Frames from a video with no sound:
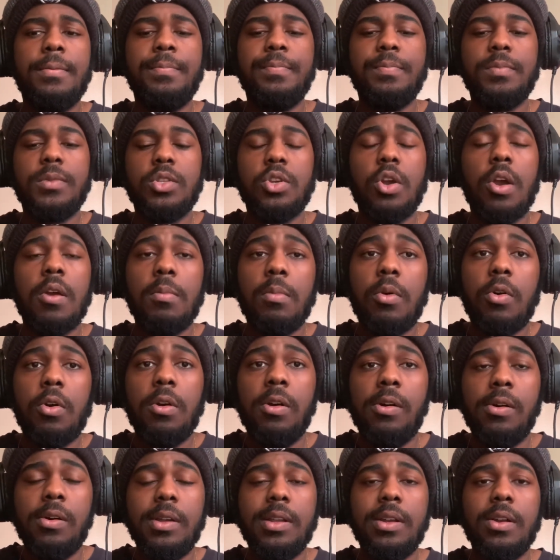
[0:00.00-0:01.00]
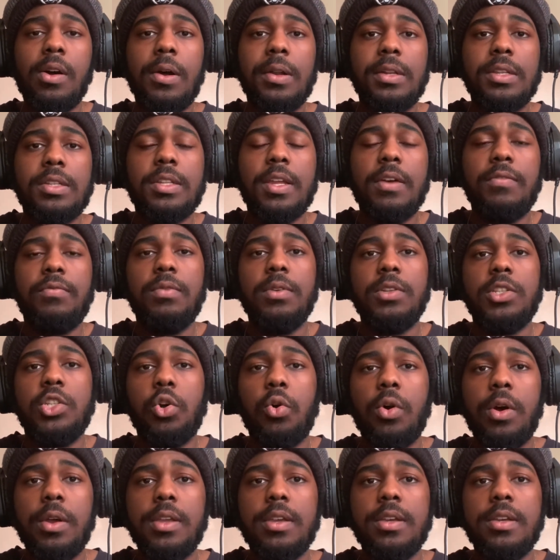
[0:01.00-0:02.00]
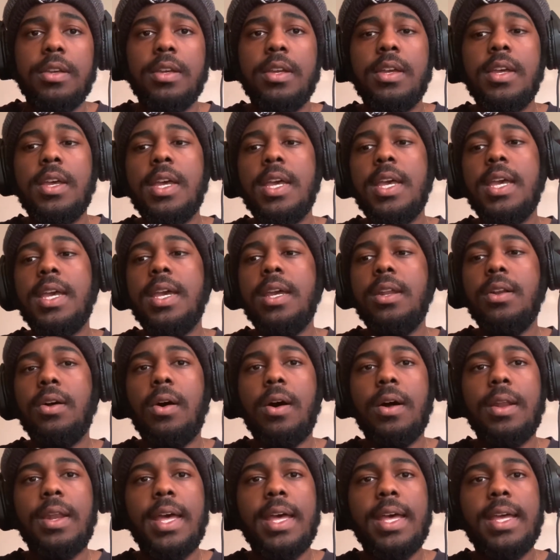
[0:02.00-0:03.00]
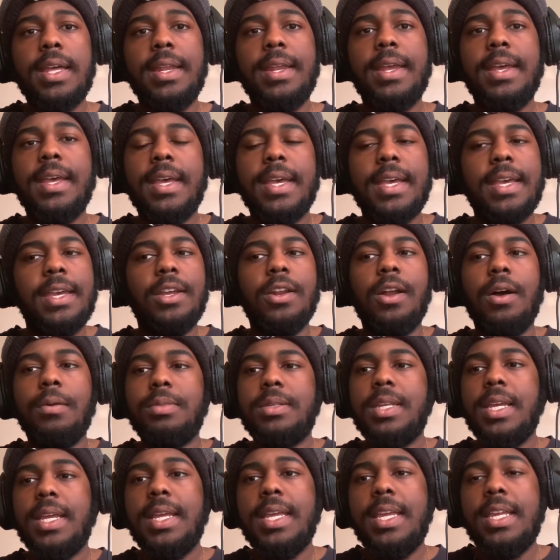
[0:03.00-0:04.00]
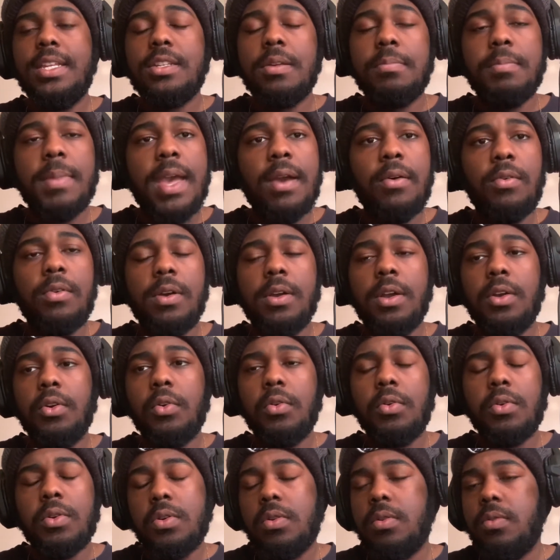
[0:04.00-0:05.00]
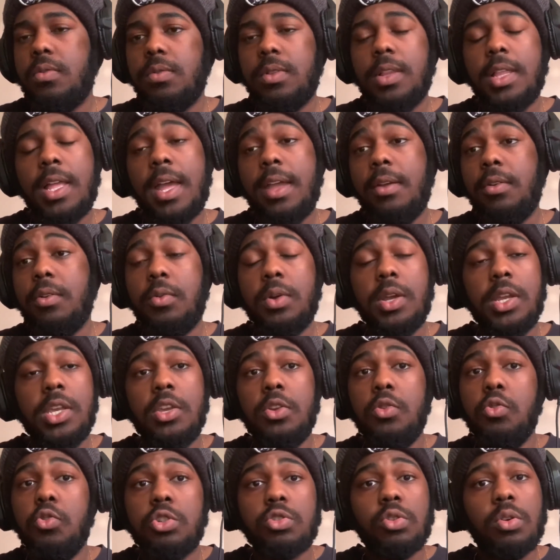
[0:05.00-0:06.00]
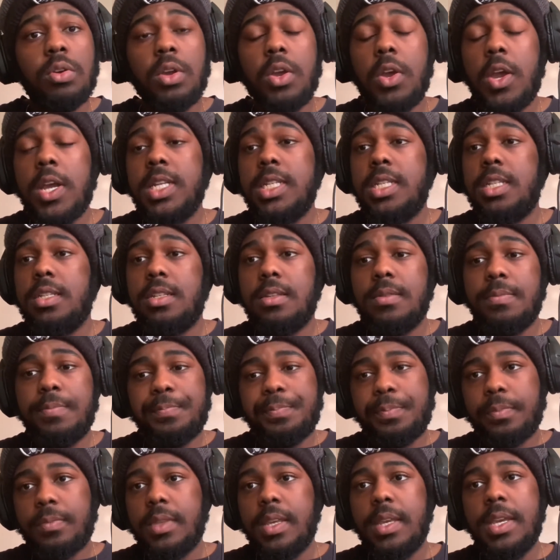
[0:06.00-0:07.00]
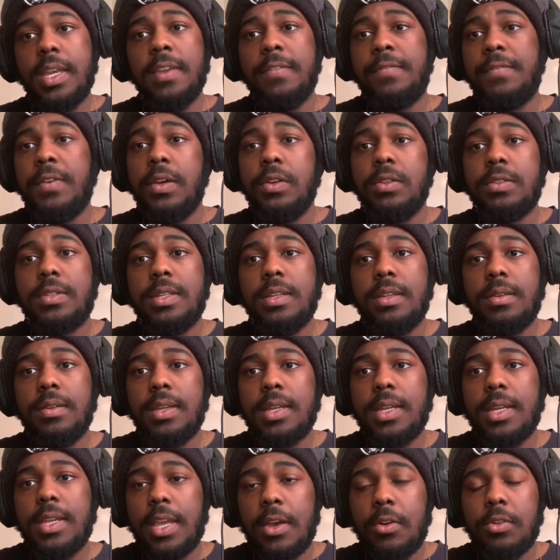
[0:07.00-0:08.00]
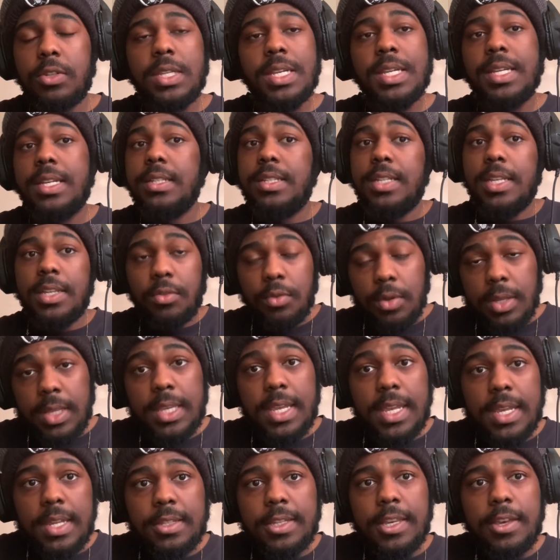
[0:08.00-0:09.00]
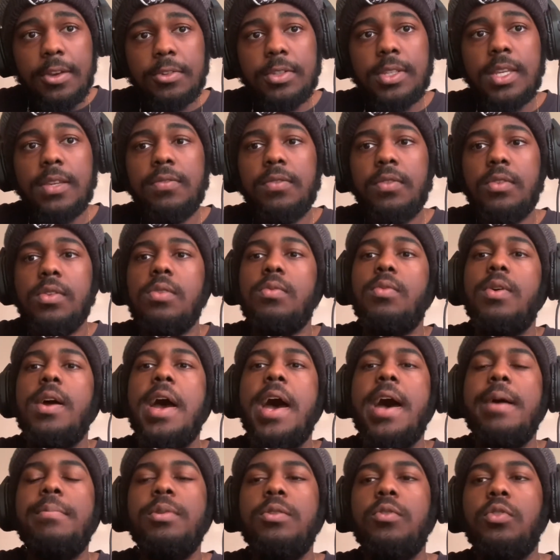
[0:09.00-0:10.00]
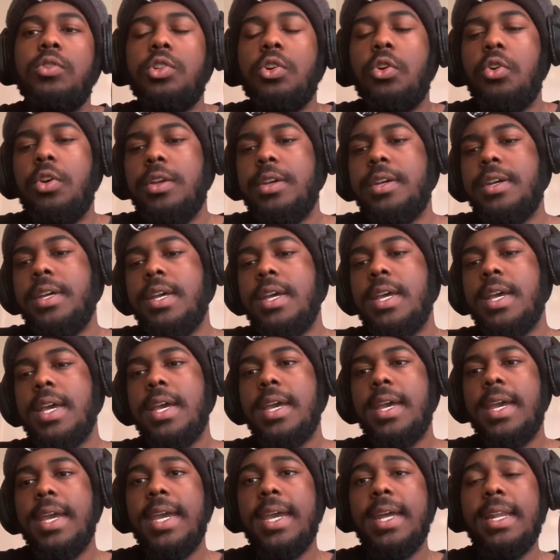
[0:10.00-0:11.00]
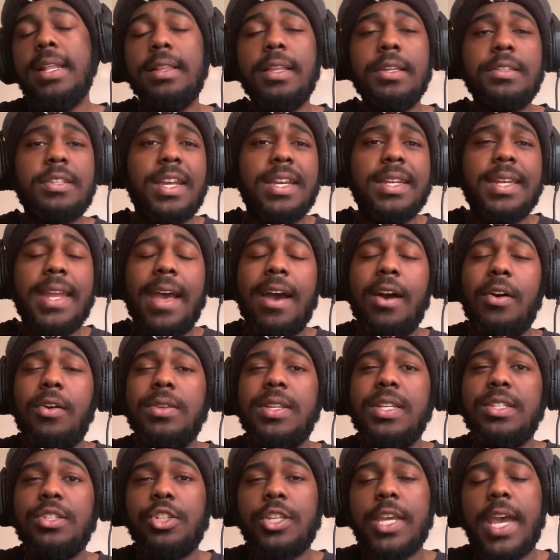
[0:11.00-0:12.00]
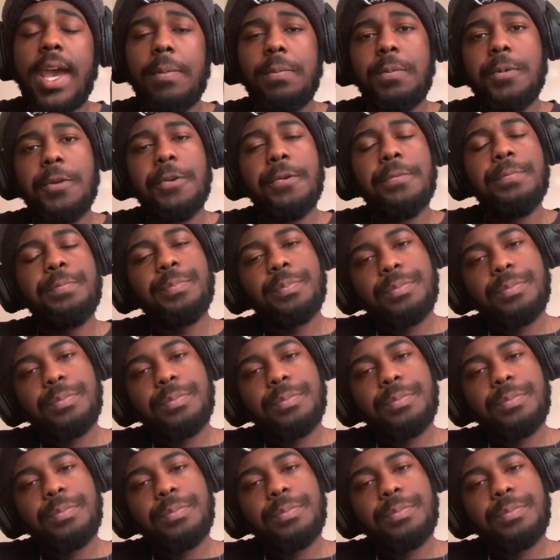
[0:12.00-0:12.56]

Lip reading: turmoil and all the stuff with Toya and all that. You know what I'm saying? He's a man with huge regrets, and he feels guilty because he really is guilty for what happened with Toya. And it looks like now this chapter,